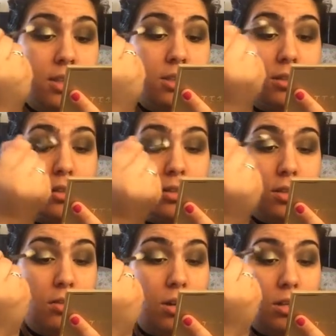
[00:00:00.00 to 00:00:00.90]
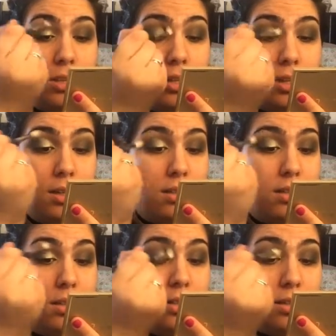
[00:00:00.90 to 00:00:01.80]
make sure there's no harsh
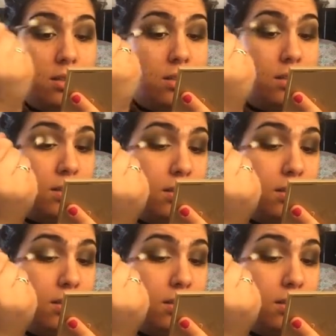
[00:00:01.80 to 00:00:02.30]
lines.